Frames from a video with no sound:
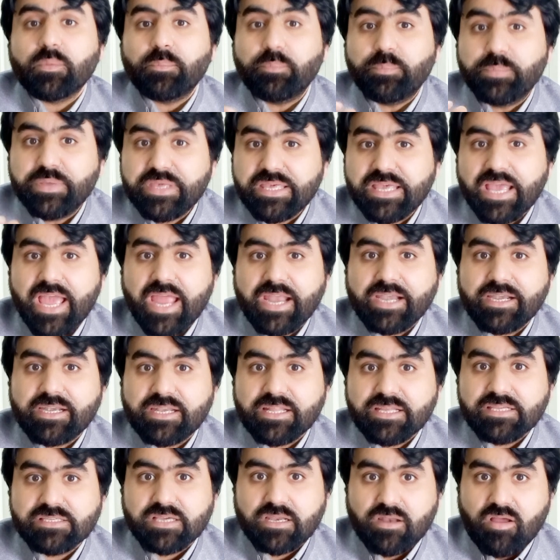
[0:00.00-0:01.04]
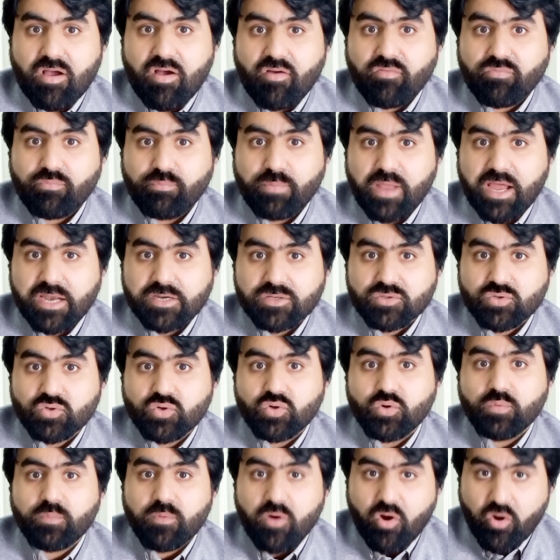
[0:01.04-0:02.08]
B antigen of blood
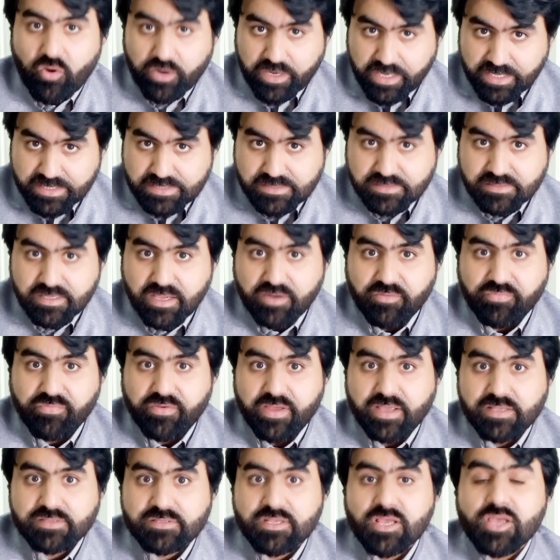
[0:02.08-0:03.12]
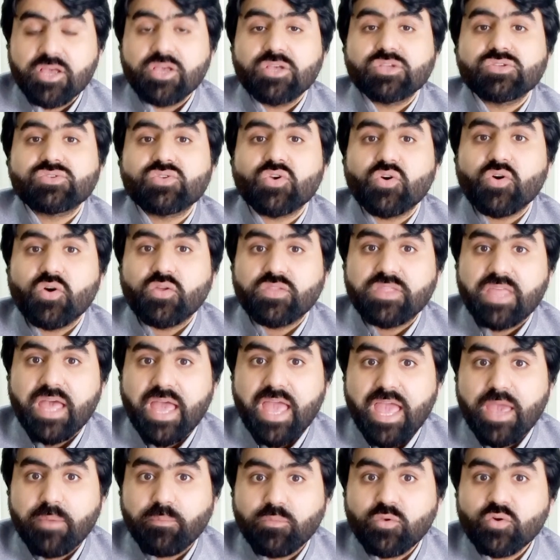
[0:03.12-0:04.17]
group on its surface, so the
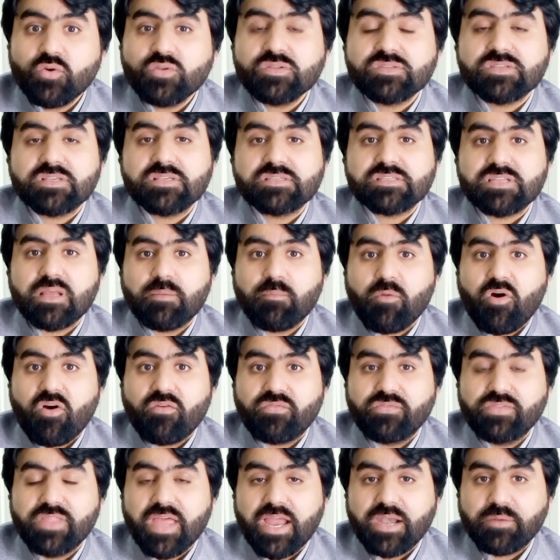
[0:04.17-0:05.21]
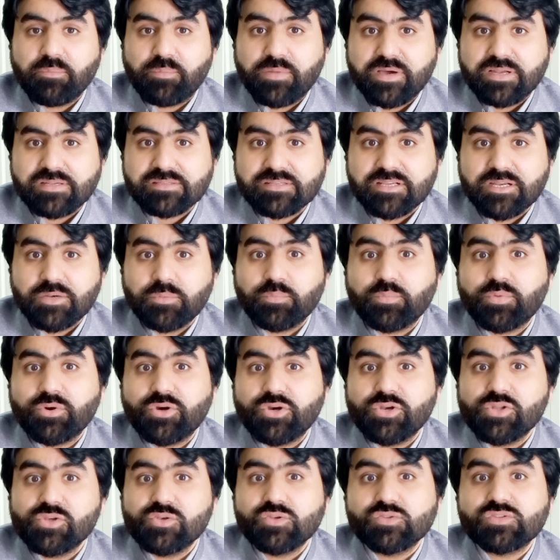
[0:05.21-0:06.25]
immune system of that person
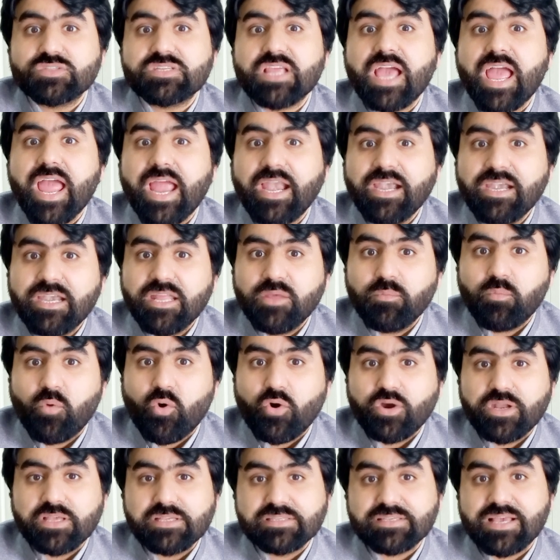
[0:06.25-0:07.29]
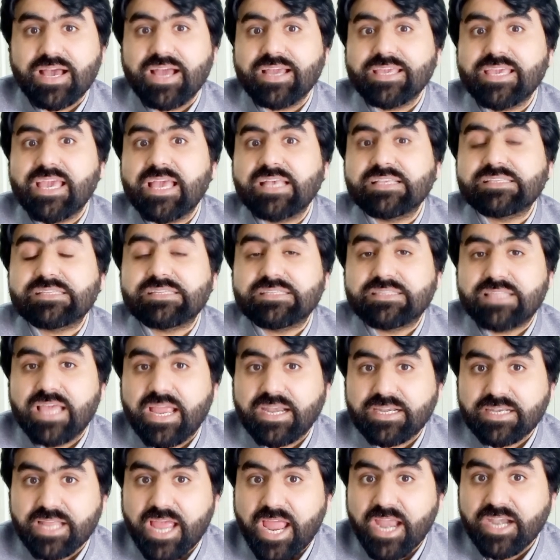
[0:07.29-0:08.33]
produced antibodies against
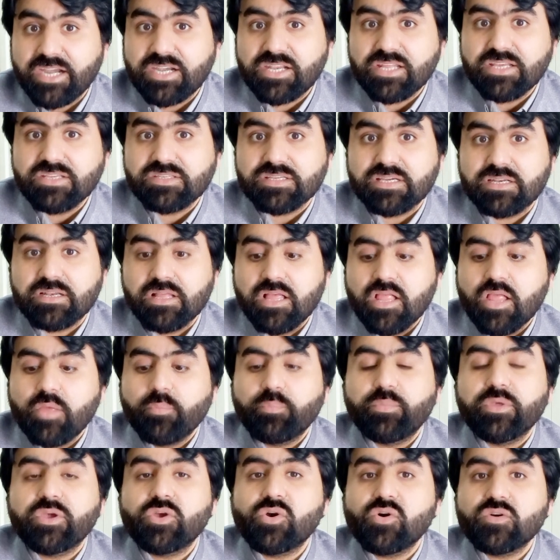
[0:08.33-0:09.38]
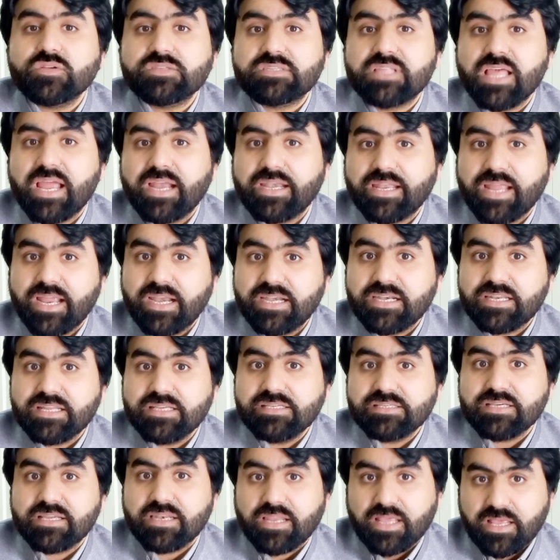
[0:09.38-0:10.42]
that antigen, because that
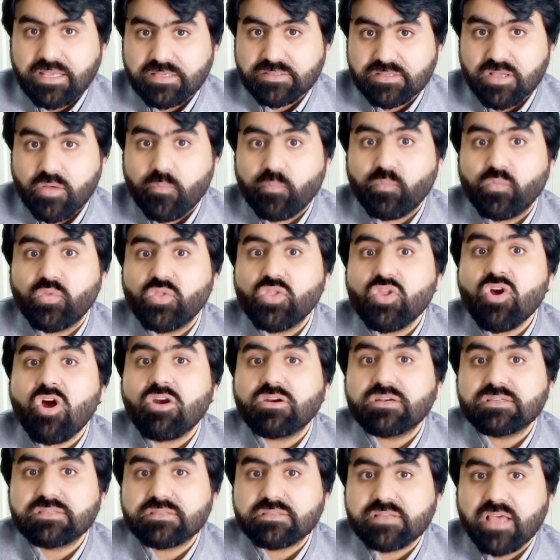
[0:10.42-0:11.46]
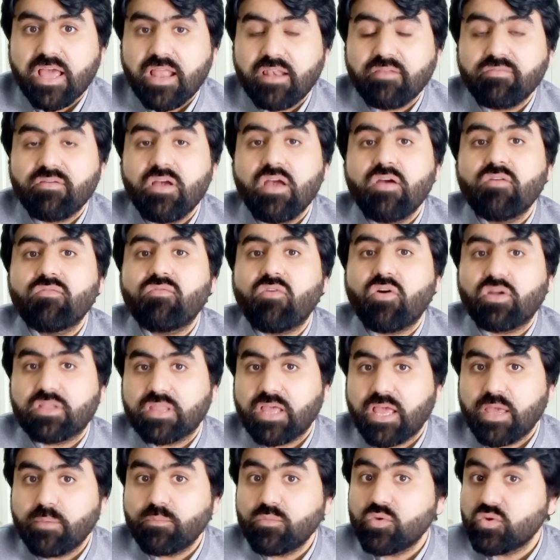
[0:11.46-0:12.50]
antigen is not self for
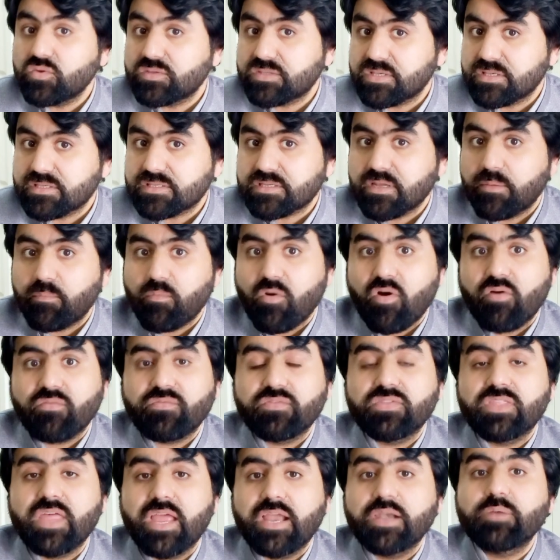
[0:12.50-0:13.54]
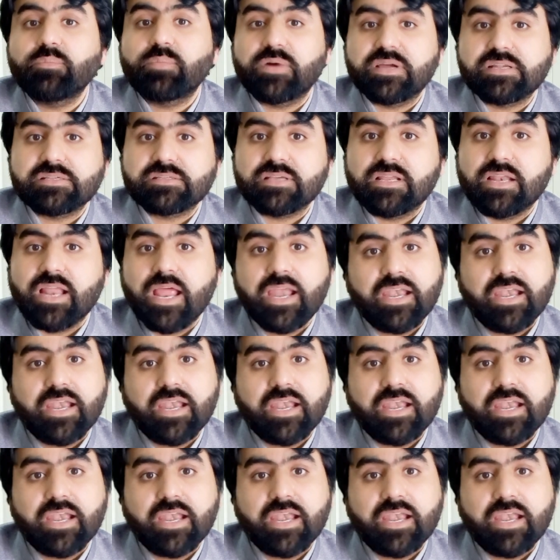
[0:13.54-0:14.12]
the immune system of that person.